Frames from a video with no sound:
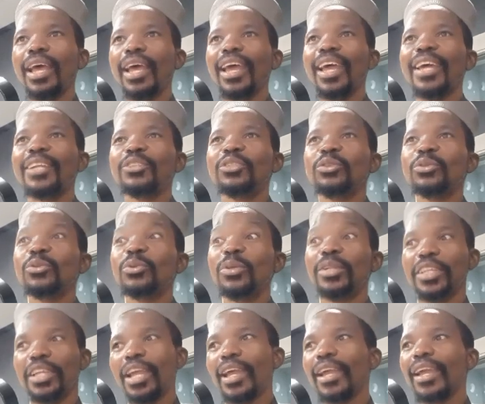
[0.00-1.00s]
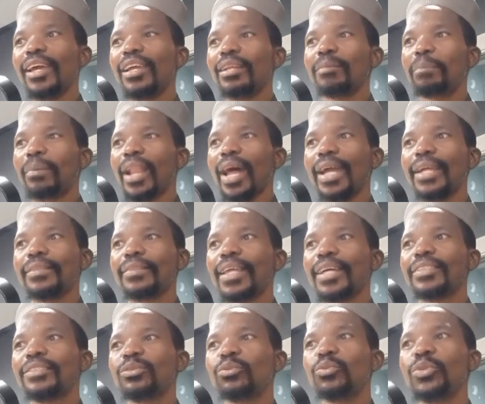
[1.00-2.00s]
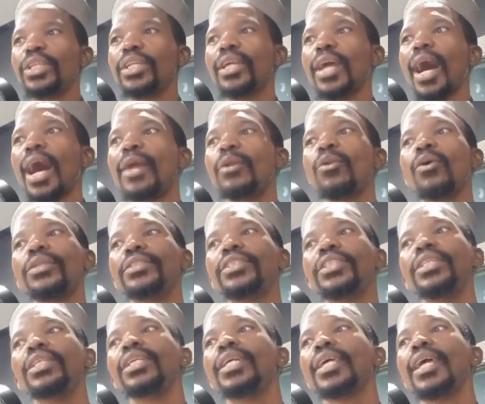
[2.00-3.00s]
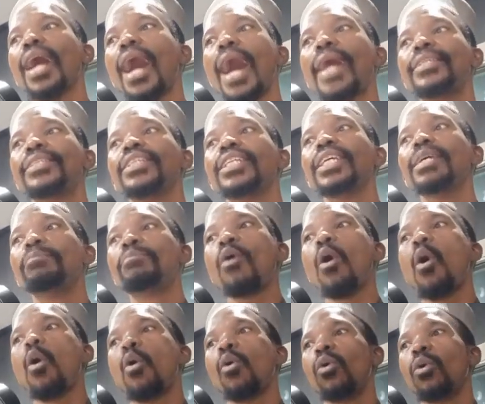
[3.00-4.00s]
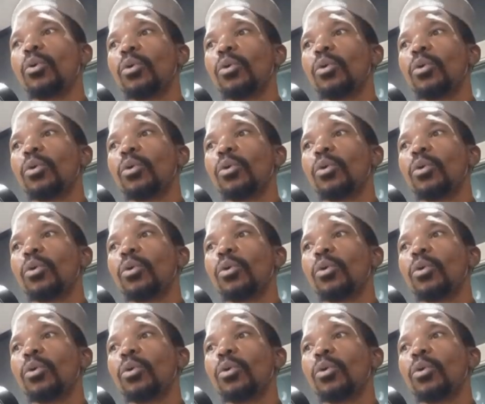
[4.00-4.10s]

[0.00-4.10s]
And you will hear a reply that we are not here. Hatipo.